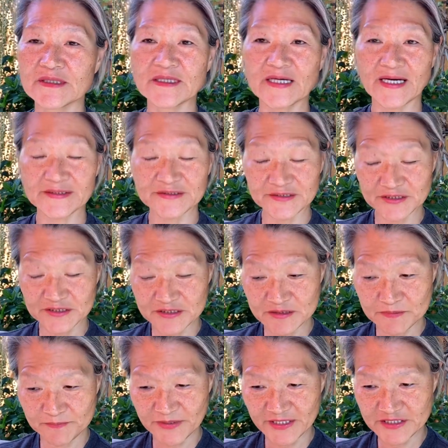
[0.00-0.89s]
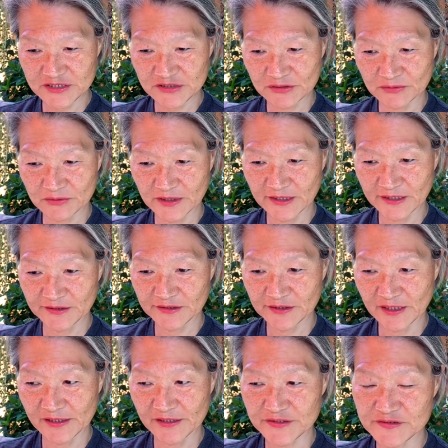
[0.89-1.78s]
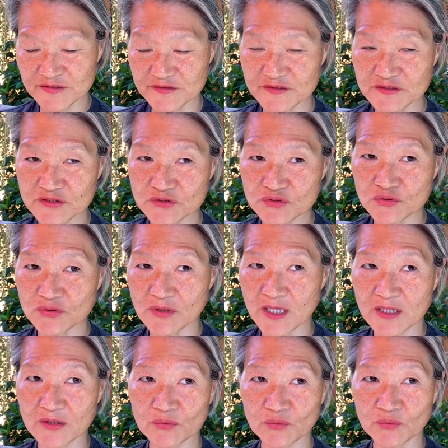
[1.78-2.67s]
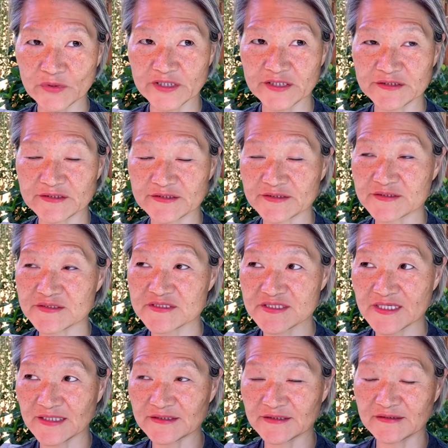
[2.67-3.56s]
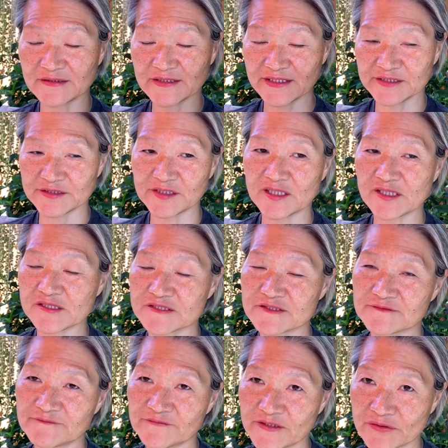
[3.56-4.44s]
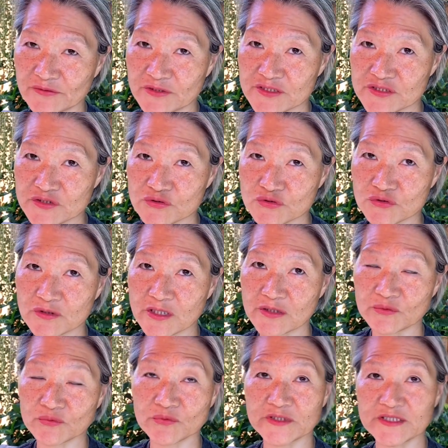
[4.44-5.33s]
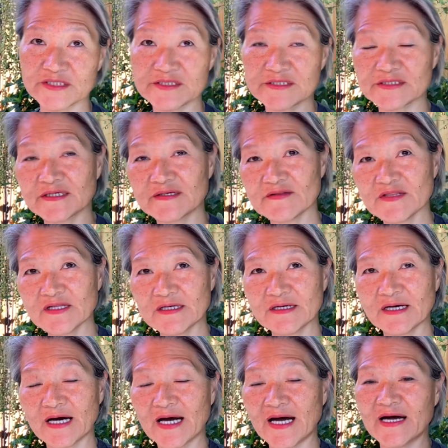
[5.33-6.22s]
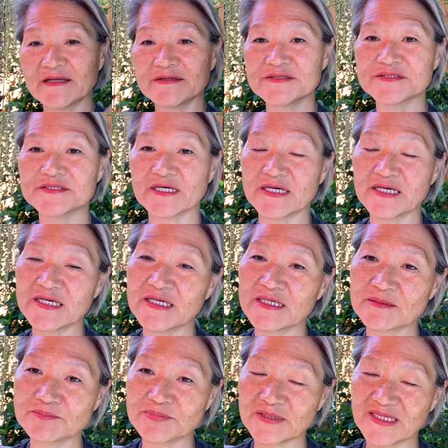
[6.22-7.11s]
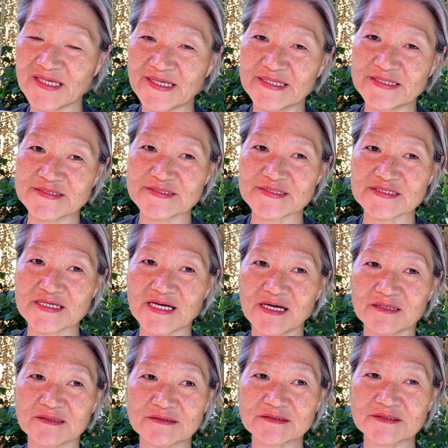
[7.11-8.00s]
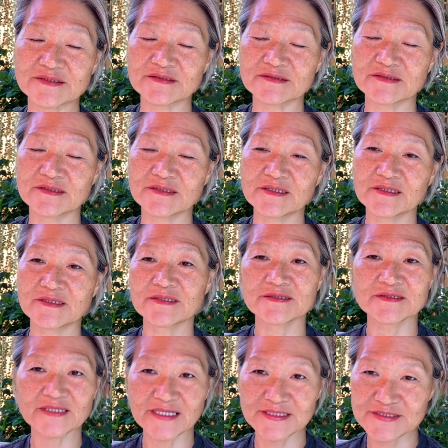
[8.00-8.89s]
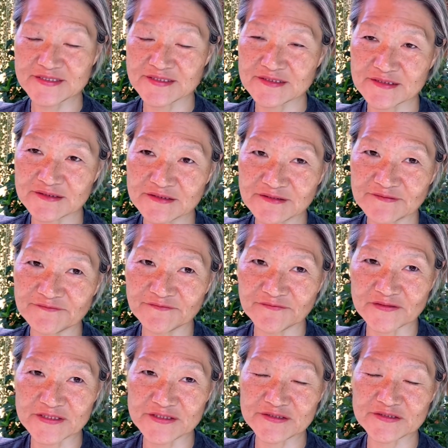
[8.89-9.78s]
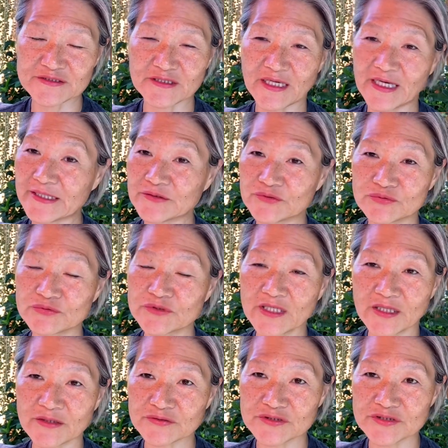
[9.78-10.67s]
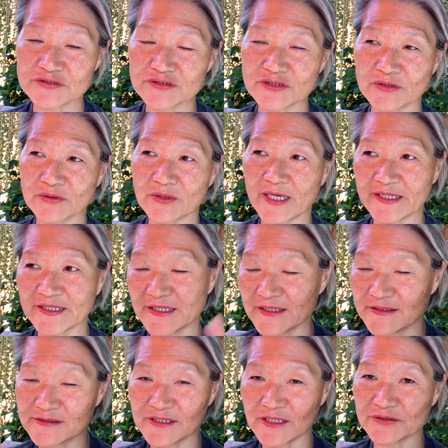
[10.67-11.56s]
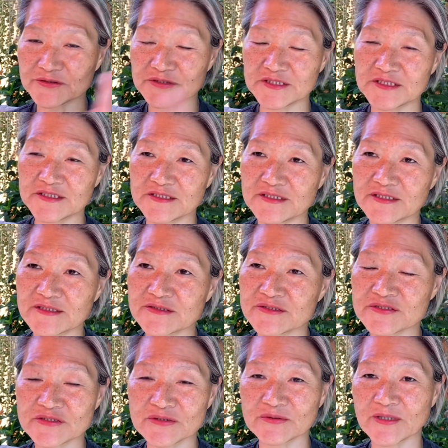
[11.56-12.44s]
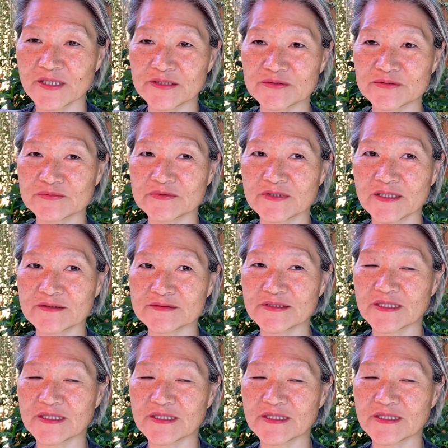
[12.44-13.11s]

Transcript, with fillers: and especially there is a strong wind suddenly there is very strong wind and airplane sound that's the difference i do not know i cannot hear so i do not